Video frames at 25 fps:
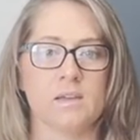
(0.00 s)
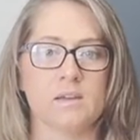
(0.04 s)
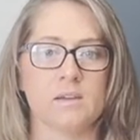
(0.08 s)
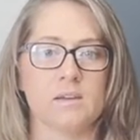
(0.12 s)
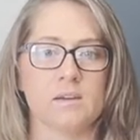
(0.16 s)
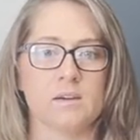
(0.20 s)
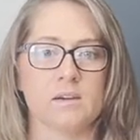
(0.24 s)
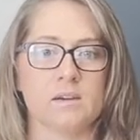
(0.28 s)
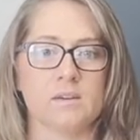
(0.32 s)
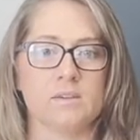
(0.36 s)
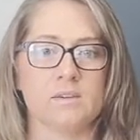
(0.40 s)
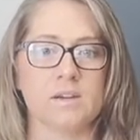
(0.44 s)

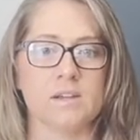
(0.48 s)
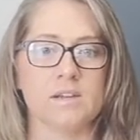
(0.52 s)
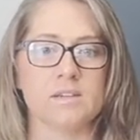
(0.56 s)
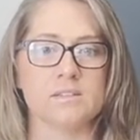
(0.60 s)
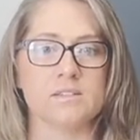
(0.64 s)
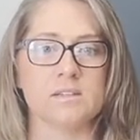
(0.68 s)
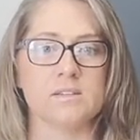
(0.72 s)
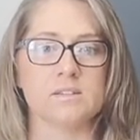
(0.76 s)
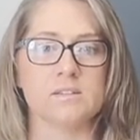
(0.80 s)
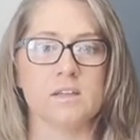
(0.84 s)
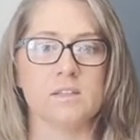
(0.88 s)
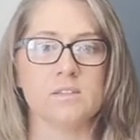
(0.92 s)
All right,
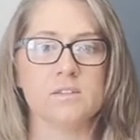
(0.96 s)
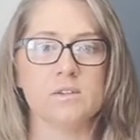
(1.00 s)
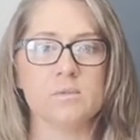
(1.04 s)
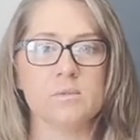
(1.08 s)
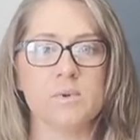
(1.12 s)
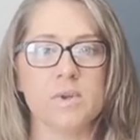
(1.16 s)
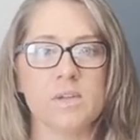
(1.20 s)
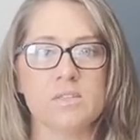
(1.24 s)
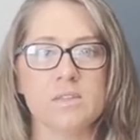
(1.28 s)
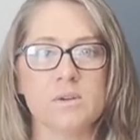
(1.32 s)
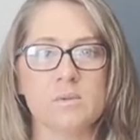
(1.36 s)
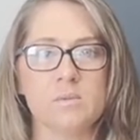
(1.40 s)
another
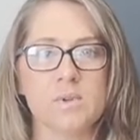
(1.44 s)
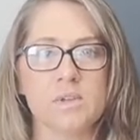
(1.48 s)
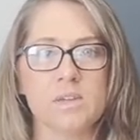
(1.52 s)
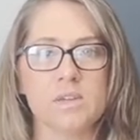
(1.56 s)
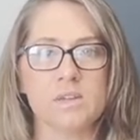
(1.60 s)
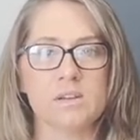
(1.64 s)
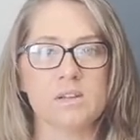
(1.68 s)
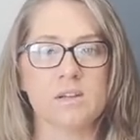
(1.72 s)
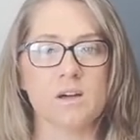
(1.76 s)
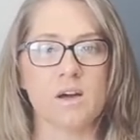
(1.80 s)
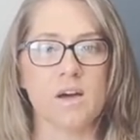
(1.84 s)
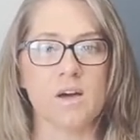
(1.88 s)
way that we
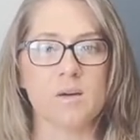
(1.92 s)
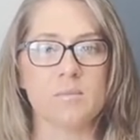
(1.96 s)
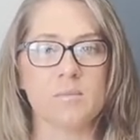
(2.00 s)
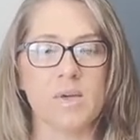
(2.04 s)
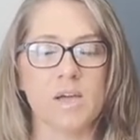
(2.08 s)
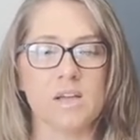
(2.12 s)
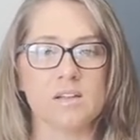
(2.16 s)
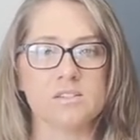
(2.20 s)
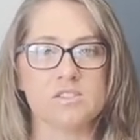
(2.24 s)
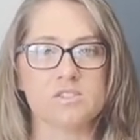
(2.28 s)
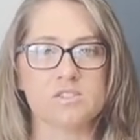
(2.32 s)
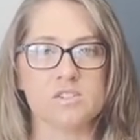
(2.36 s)
can
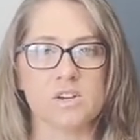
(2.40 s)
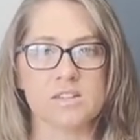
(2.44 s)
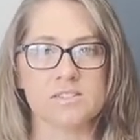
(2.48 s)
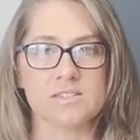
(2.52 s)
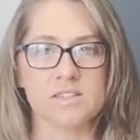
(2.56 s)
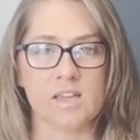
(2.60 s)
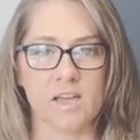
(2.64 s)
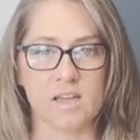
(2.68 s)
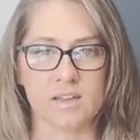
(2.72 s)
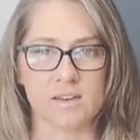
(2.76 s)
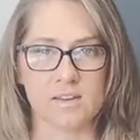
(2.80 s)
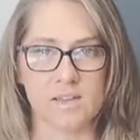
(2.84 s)
combat stress
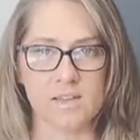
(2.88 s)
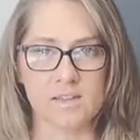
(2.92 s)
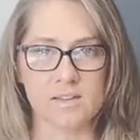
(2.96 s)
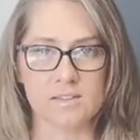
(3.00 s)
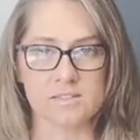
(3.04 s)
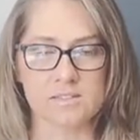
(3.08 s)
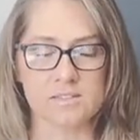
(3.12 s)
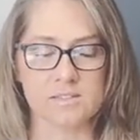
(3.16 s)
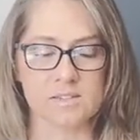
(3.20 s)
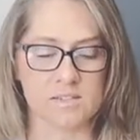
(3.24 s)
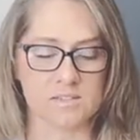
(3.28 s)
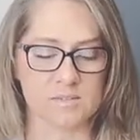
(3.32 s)

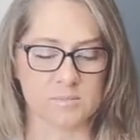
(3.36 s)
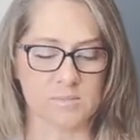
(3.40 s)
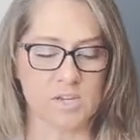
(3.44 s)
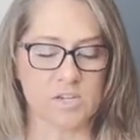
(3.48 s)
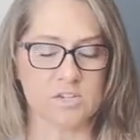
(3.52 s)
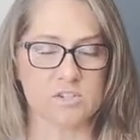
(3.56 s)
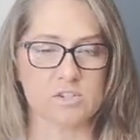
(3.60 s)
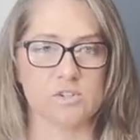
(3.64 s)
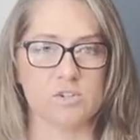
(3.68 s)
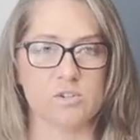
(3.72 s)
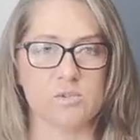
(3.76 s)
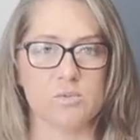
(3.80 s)
headaches is make
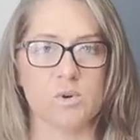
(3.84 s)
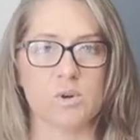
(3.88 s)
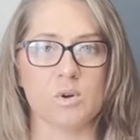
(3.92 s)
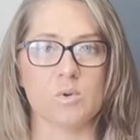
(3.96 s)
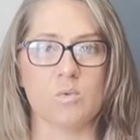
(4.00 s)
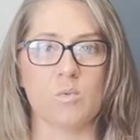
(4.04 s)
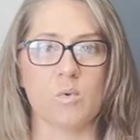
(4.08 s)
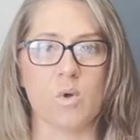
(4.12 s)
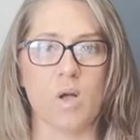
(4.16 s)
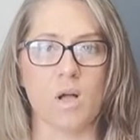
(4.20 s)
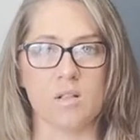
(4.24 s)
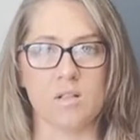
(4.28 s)
sure you are
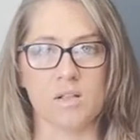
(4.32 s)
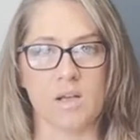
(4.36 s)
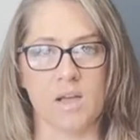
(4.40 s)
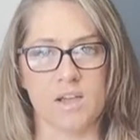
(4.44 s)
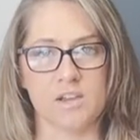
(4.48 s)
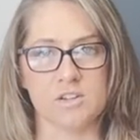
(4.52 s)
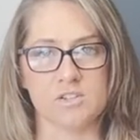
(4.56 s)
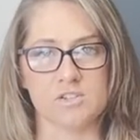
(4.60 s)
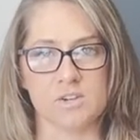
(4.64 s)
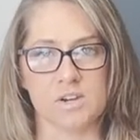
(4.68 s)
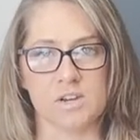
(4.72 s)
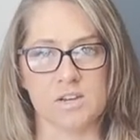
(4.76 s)
well
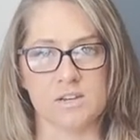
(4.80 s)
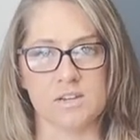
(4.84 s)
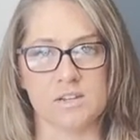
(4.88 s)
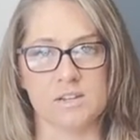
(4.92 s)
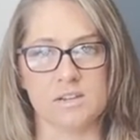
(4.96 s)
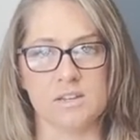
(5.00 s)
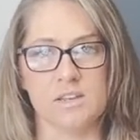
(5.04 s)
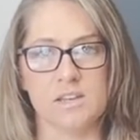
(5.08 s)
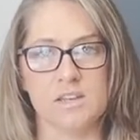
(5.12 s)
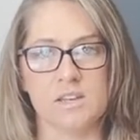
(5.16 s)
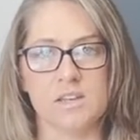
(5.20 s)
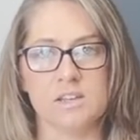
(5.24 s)
hydrated.
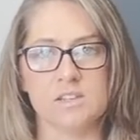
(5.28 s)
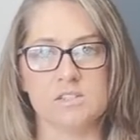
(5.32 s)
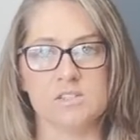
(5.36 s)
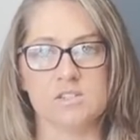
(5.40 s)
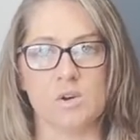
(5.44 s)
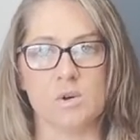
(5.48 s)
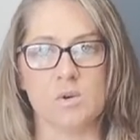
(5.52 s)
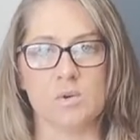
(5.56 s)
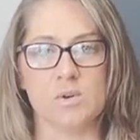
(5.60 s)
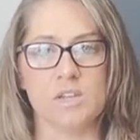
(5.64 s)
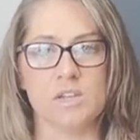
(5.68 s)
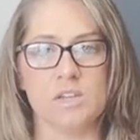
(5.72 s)

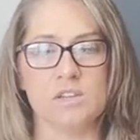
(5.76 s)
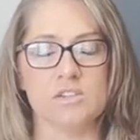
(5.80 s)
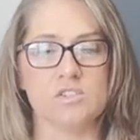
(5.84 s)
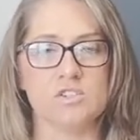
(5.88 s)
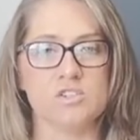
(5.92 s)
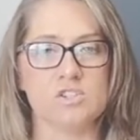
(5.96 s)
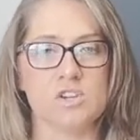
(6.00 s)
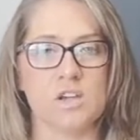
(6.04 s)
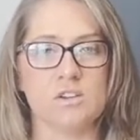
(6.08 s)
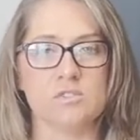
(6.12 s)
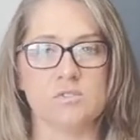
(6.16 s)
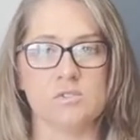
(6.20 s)
So in
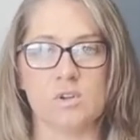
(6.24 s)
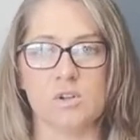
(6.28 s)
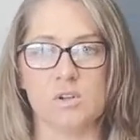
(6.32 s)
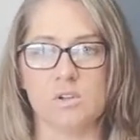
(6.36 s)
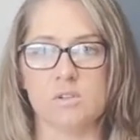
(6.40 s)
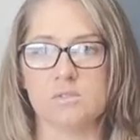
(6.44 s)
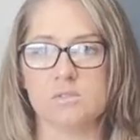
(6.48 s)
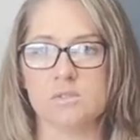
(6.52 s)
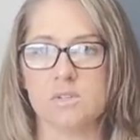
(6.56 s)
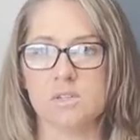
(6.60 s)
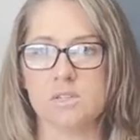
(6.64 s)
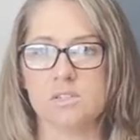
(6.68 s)

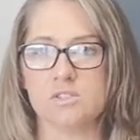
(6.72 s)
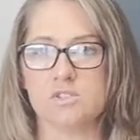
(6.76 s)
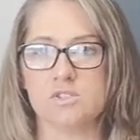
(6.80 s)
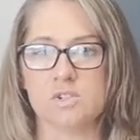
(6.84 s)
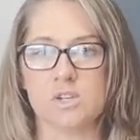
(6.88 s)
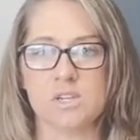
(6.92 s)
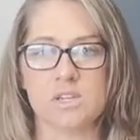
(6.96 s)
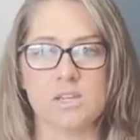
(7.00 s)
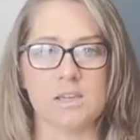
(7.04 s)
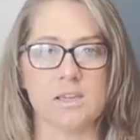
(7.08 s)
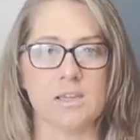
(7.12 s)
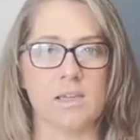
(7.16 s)
general,
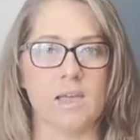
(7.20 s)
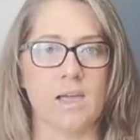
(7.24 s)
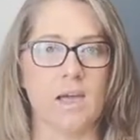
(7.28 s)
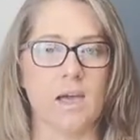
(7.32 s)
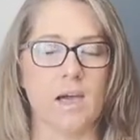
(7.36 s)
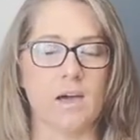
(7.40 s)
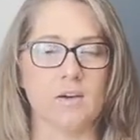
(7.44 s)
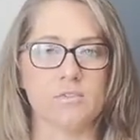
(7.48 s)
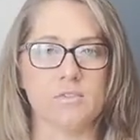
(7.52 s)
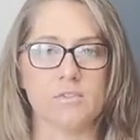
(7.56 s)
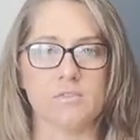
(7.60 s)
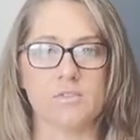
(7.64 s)
drinking
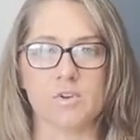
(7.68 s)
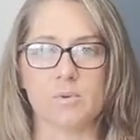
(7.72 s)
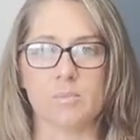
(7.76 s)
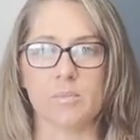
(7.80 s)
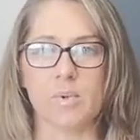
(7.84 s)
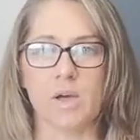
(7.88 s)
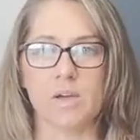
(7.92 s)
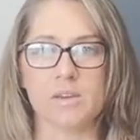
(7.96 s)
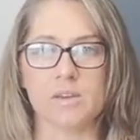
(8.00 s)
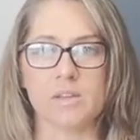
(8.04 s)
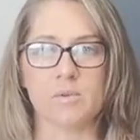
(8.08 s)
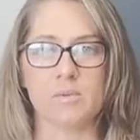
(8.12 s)
half of your
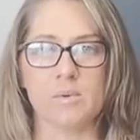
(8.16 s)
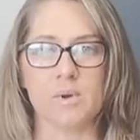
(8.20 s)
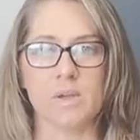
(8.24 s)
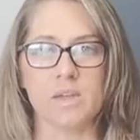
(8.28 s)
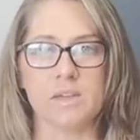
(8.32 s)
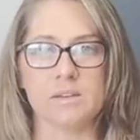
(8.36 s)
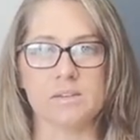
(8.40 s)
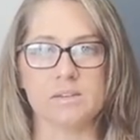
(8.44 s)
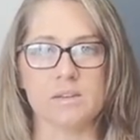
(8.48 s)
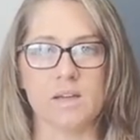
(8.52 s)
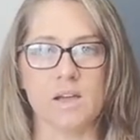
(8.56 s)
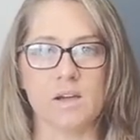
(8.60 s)
body weight
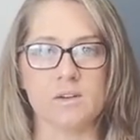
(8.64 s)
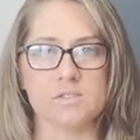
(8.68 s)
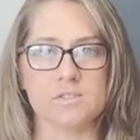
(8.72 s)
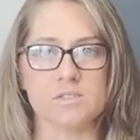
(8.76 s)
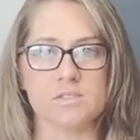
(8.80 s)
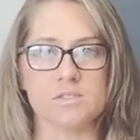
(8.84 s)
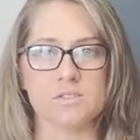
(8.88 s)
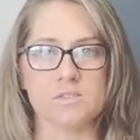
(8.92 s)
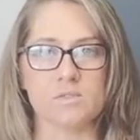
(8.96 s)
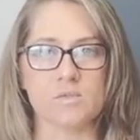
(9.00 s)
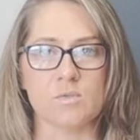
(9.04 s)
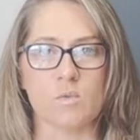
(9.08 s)
in
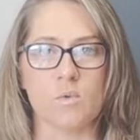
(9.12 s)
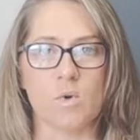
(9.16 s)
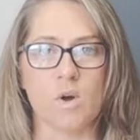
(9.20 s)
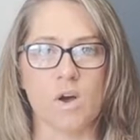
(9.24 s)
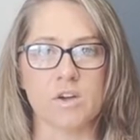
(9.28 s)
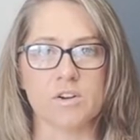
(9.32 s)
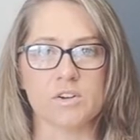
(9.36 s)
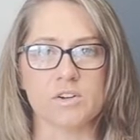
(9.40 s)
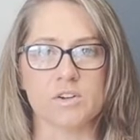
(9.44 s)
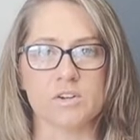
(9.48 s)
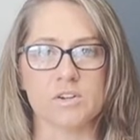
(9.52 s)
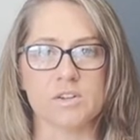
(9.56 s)
ounces of
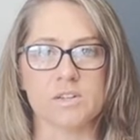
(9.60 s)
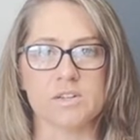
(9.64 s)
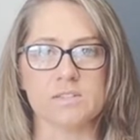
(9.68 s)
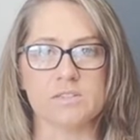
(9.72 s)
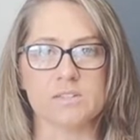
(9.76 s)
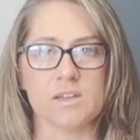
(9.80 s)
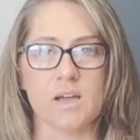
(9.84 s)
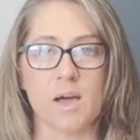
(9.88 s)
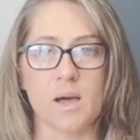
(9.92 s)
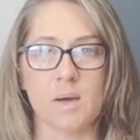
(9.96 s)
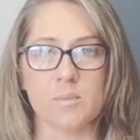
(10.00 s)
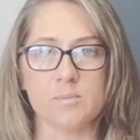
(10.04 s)
water is
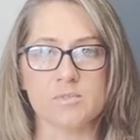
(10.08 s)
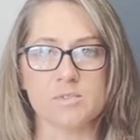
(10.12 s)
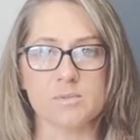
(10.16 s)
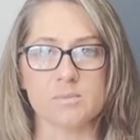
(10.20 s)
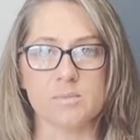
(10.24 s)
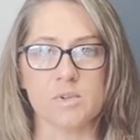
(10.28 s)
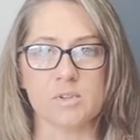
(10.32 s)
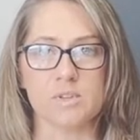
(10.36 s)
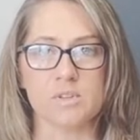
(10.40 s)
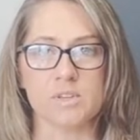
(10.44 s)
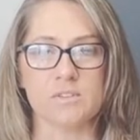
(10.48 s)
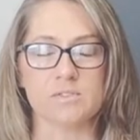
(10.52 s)

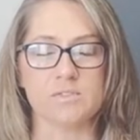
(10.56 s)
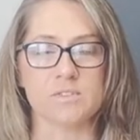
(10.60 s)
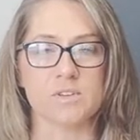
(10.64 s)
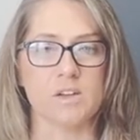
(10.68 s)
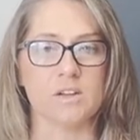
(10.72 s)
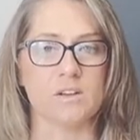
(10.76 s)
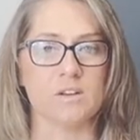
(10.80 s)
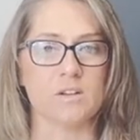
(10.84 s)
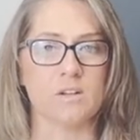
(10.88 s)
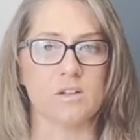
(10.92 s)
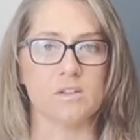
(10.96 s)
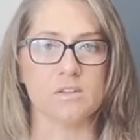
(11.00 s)
optimal, if
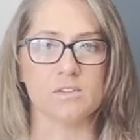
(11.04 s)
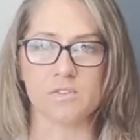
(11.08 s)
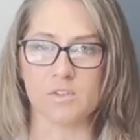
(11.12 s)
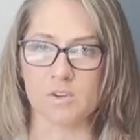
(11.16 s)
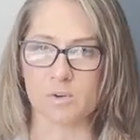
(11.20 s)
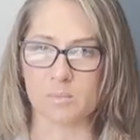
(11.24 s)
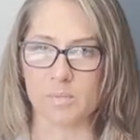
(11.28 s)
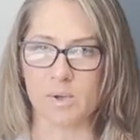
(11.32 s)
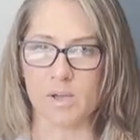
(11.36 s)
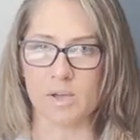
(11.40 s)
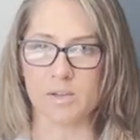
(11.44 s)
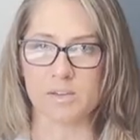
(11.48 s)
not all of your
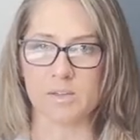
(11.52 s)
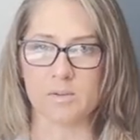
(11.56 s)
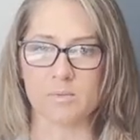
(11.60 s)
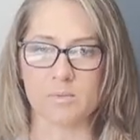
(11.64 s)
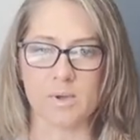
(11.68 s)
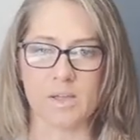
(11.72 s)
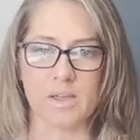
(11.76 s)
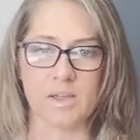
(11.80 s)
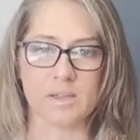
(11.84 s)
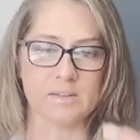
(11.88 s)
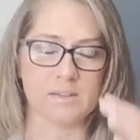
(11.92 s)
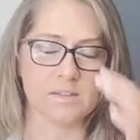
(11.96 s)
body
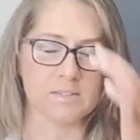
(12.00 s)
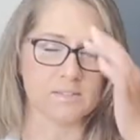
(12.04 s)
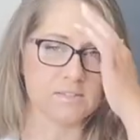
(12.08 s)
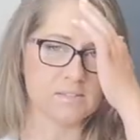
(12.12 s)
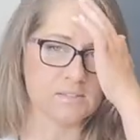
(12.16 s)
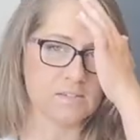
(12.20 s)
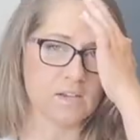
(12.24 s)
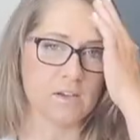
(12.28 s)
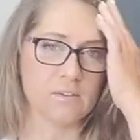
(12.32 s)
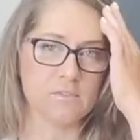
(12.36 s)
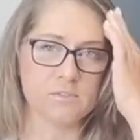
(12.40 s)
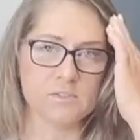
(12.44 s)
weight. It's
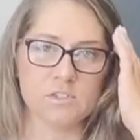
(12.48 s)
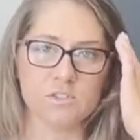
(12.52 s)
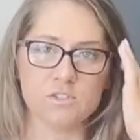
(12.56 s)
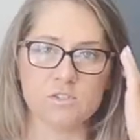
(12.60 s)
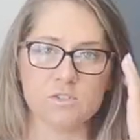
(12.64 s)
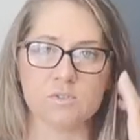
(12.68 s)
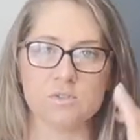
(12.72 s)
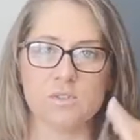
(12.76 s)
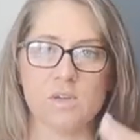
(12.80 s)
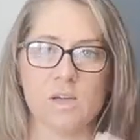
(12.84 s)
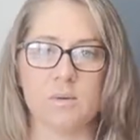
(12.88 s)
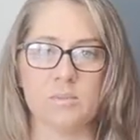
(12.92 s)
tough to
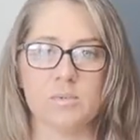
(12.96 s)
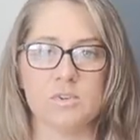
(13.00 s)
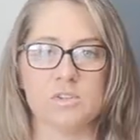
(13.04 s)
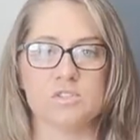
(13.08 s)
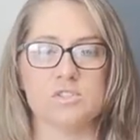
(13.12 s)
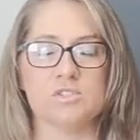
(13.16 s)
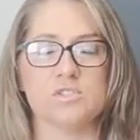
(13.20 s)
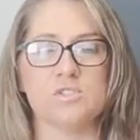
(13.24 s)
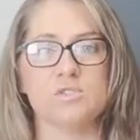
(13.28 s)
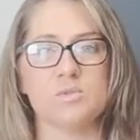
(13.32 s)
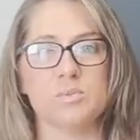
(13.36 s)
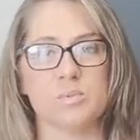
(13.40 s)
do that, but it's
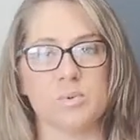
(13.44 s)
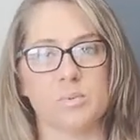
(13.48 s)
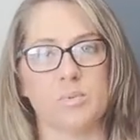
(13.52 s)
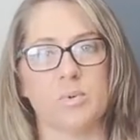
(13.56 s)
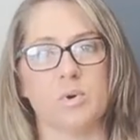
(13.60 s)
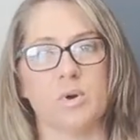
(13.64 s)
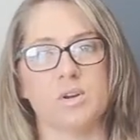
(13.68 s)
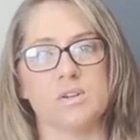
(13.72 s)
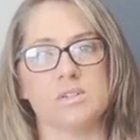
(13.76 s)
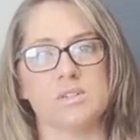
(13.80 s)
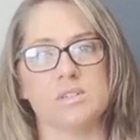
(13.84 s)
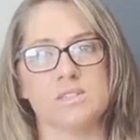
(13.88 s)
super
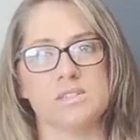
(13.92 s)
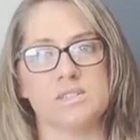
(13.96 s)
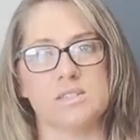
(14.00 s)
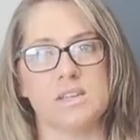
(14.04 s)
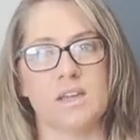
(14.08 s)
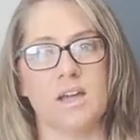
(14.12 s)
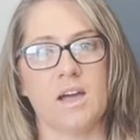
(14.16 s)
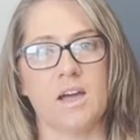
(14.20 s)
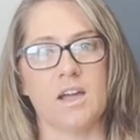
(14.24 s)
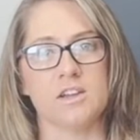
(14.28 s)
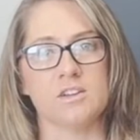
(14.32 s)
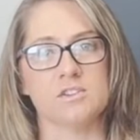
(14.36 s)
important to stay
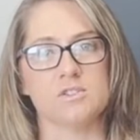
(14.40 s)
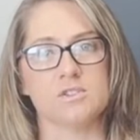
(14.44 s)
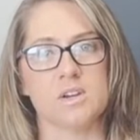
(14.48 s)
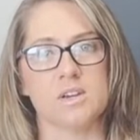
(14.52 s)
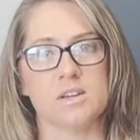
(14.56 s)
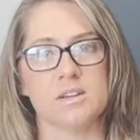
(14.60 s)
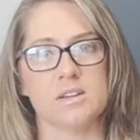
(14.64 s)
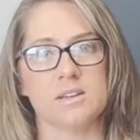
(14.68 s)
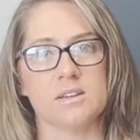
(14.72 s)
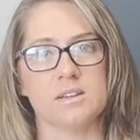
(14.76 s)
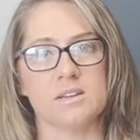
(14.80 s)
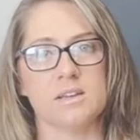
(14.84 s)

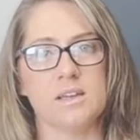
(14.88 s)
hydrated.